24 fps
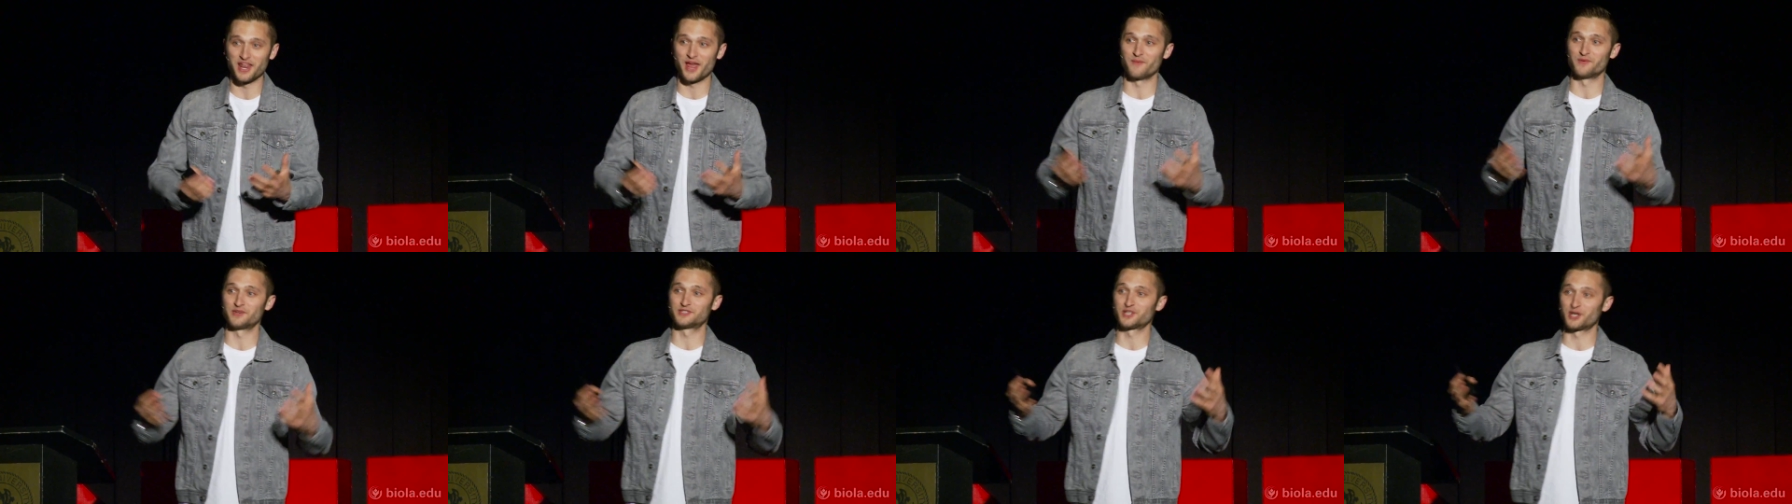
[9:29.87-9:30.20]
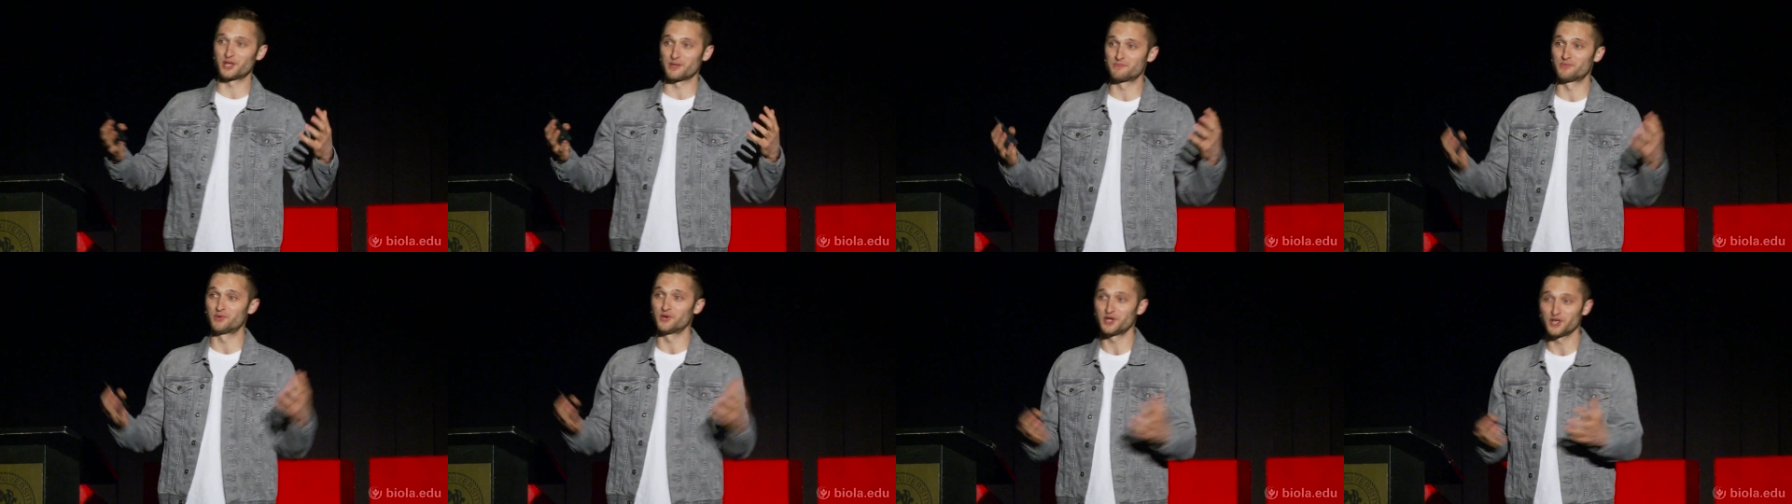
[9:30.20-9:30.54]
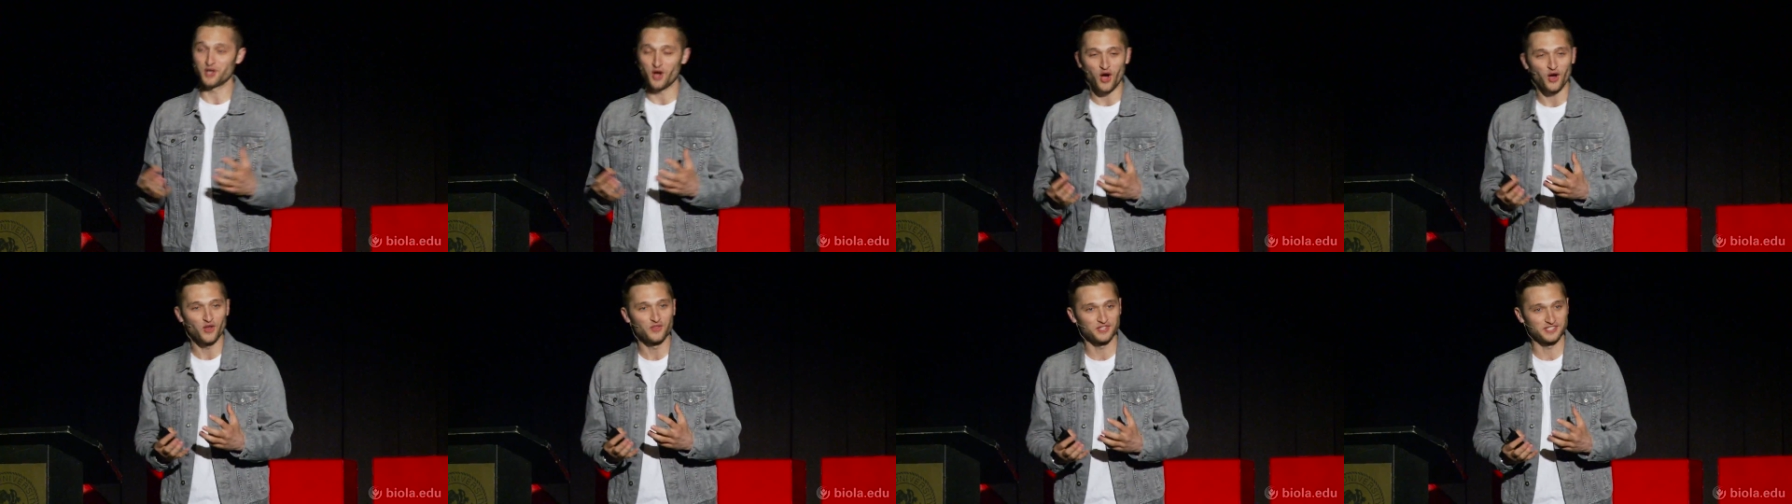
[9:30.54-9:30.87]
and we started putting
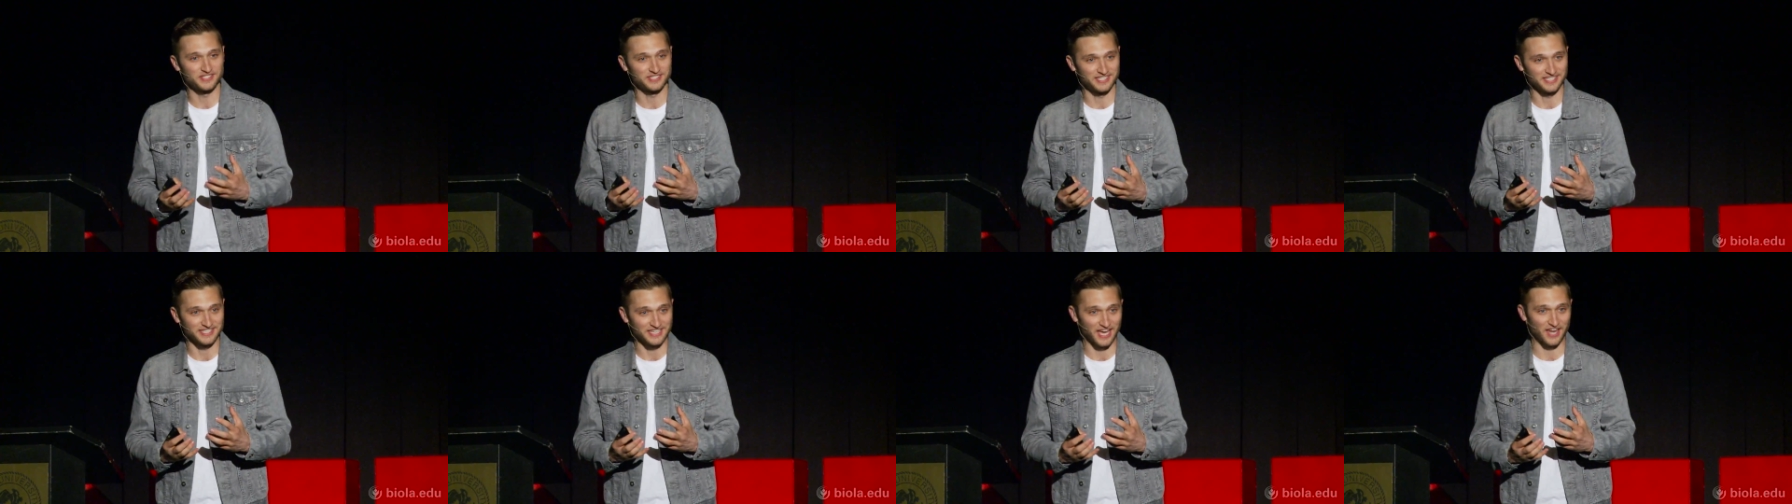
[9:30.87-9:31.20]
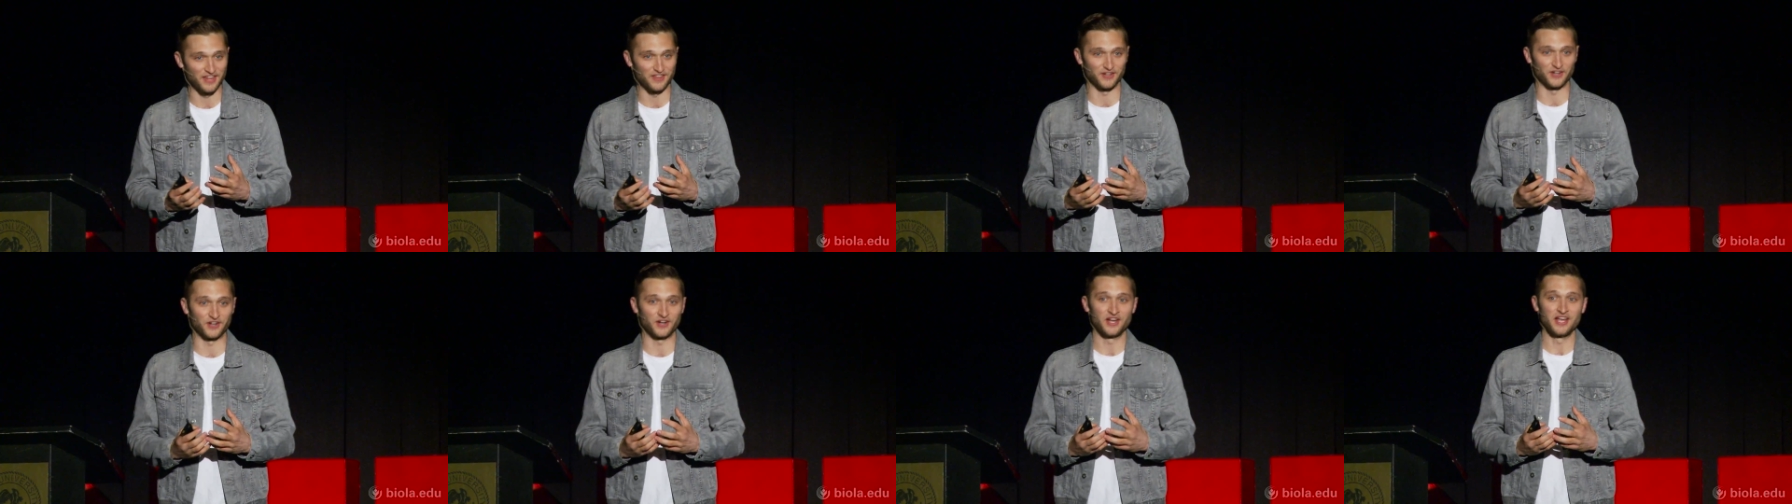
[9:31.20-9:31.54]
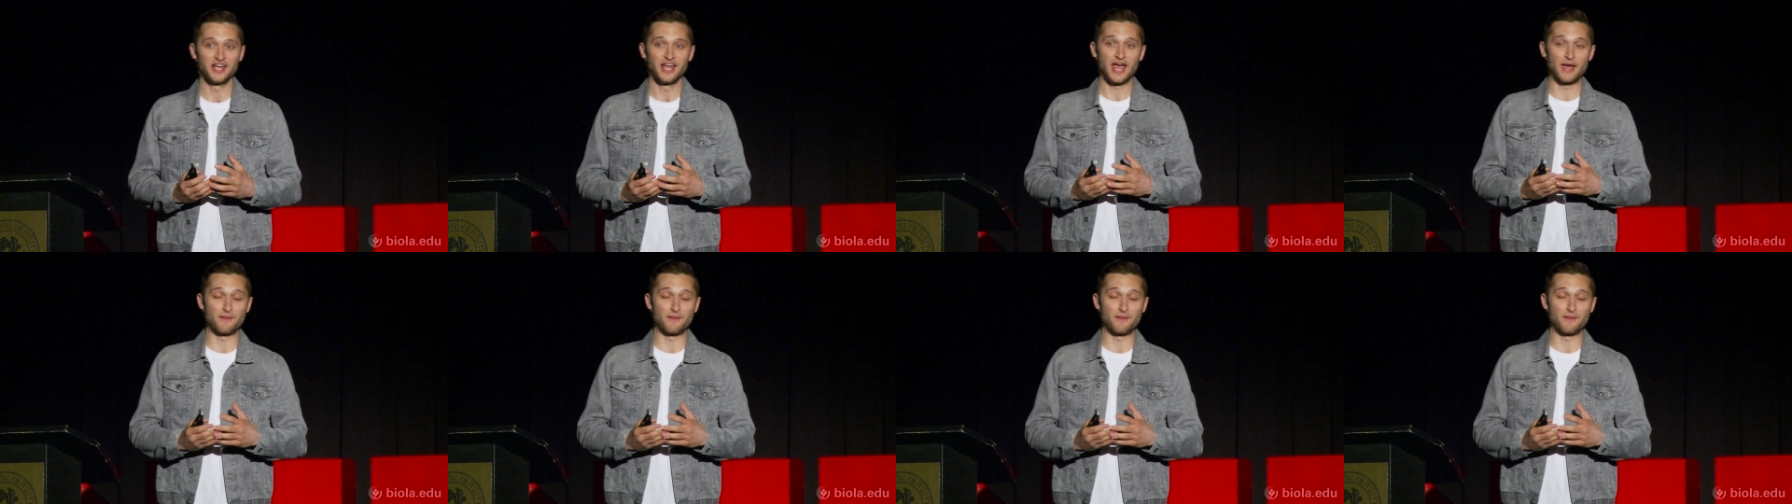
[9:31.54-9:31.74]
all this together,